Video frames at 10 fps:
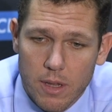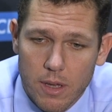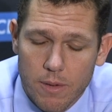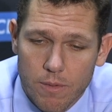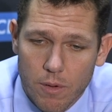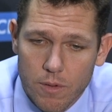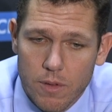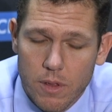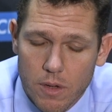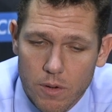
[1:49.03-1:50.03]
The
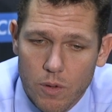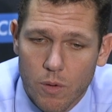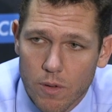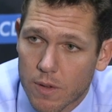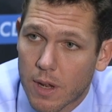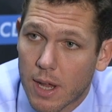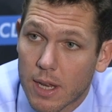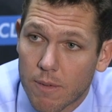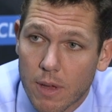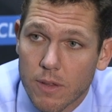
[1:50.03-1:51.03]
first and third quarters
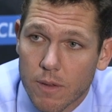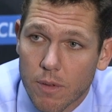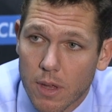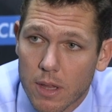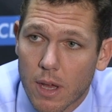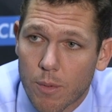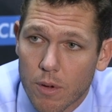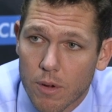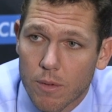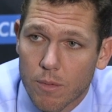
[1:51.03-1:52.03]
tonight defensively, I thought we
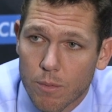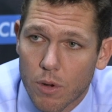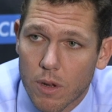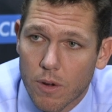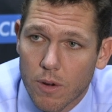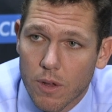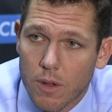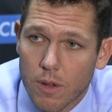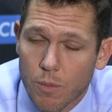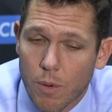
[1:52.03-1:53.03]
were pretty darn
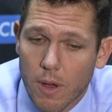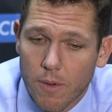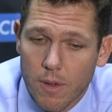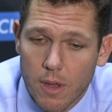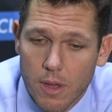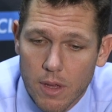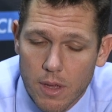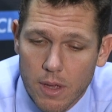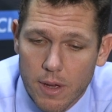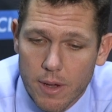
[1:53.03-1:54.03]
good as well.
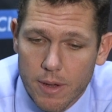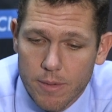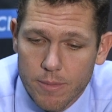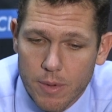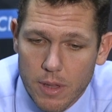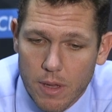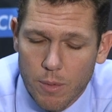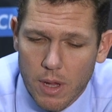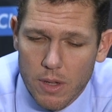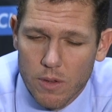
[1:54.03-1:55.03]
I
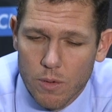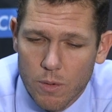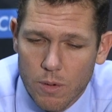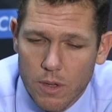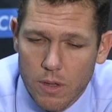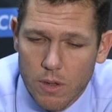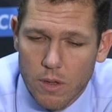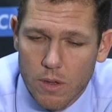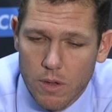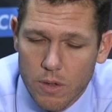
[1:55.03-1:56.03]
thought we had two
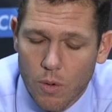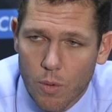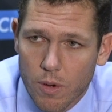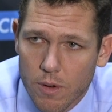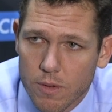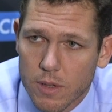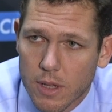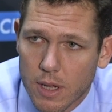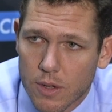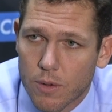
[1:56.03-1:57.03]
good quarters
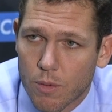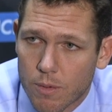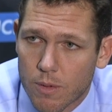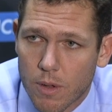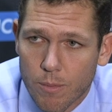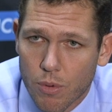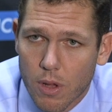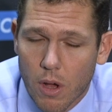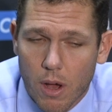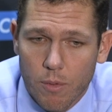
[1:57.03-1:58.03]
and then two
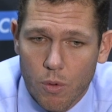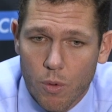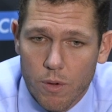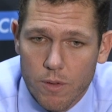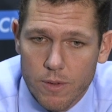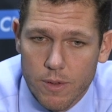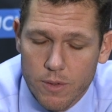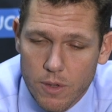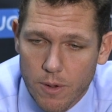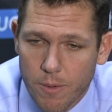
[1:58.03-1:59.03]
pretty awful quarters.
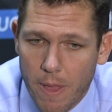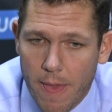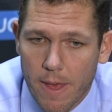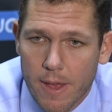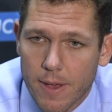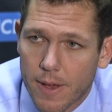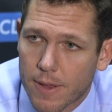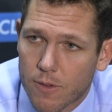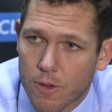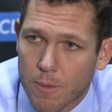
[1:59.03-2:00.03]
So
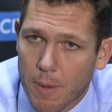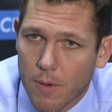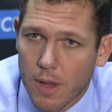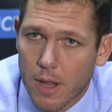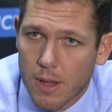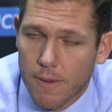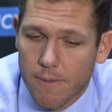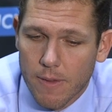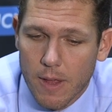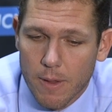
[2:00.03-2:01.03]
just about getting
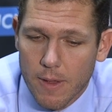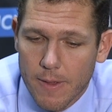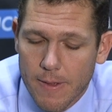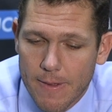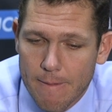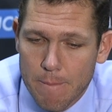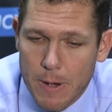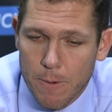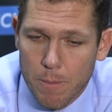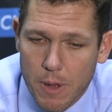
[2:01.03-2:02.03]

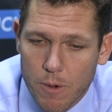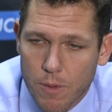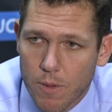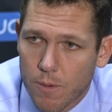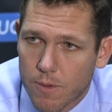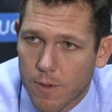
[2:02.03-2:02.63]
better and better with those